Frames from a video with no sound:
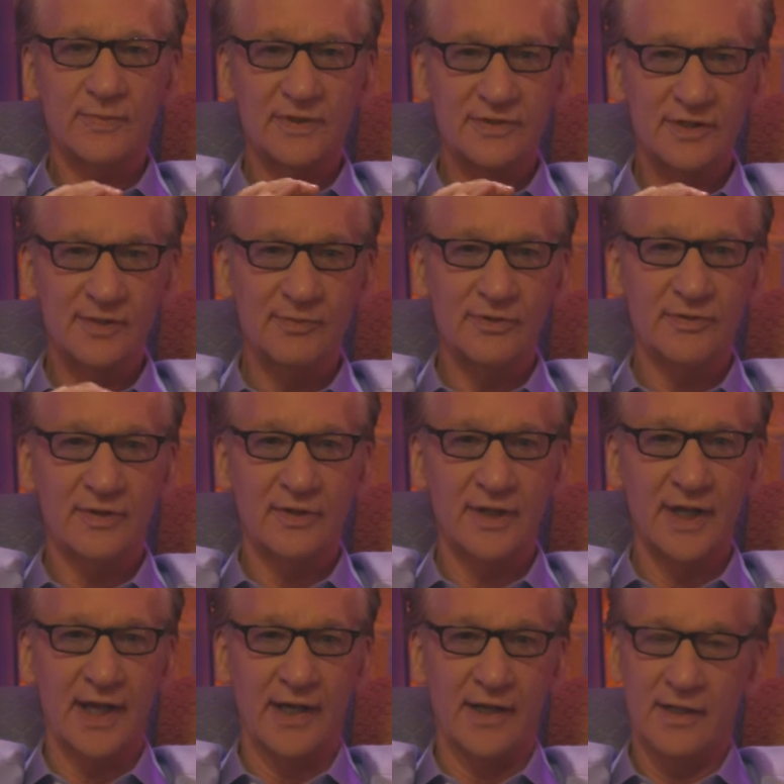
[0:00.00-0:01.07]
simpler than
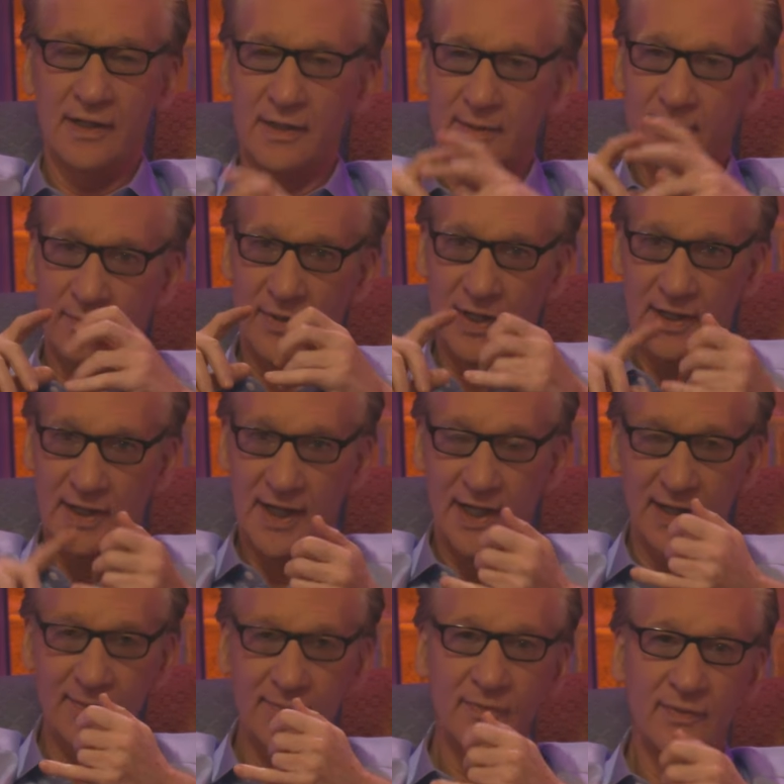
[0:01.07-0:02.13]
that? My
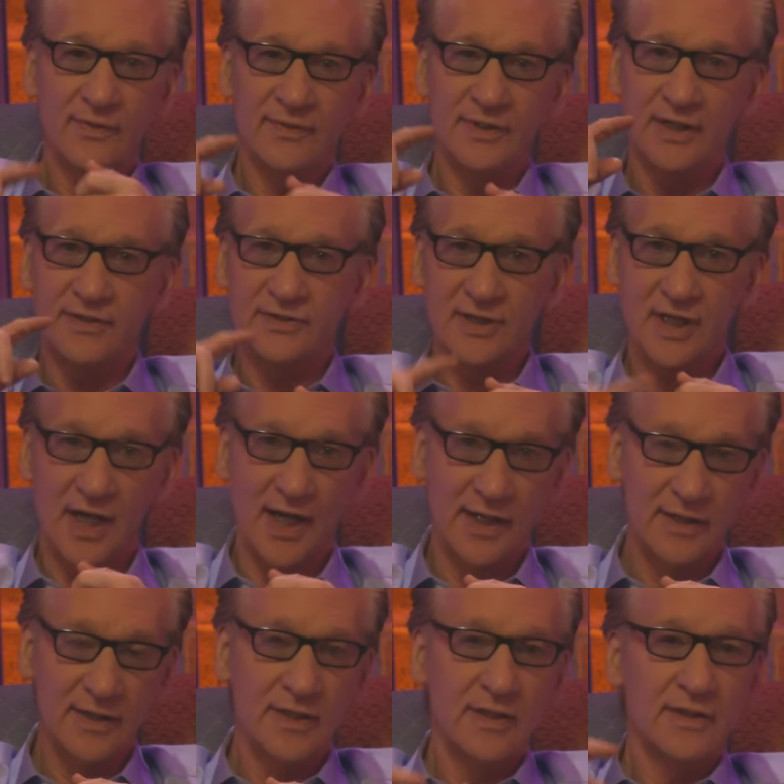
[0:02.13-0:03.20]
name, then
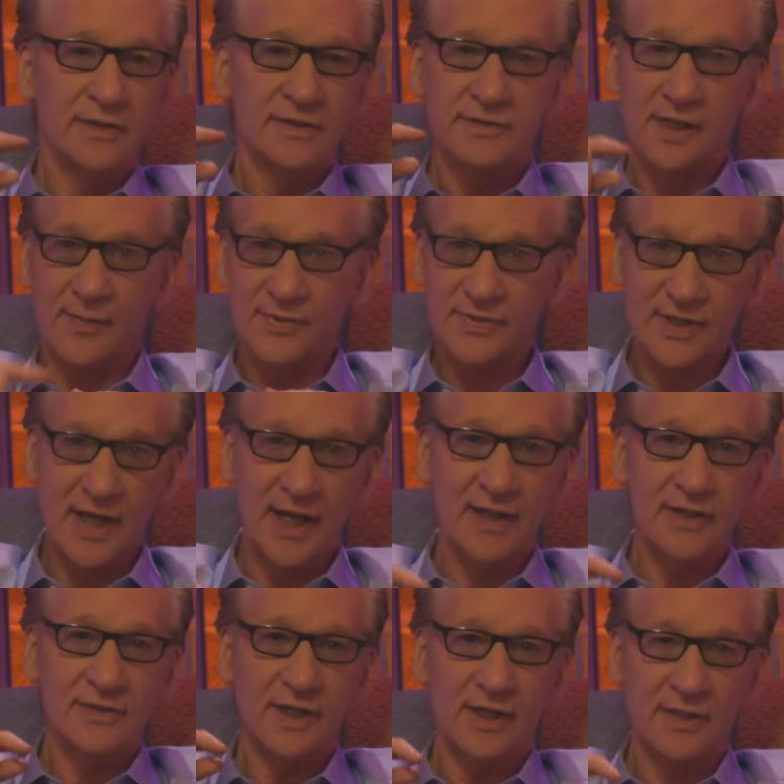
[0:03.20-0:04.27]

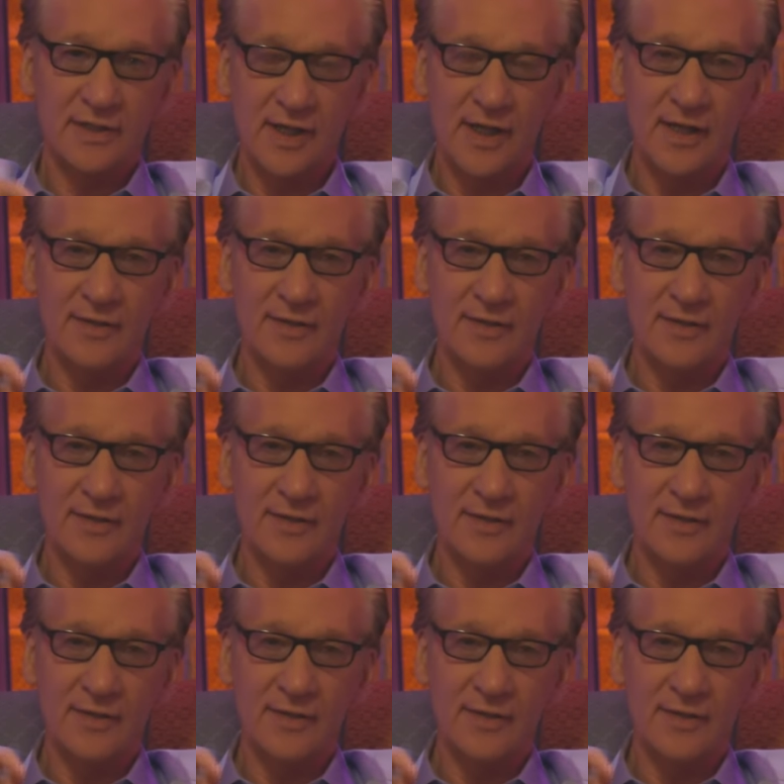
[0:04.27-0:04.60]
dotsubstack.com.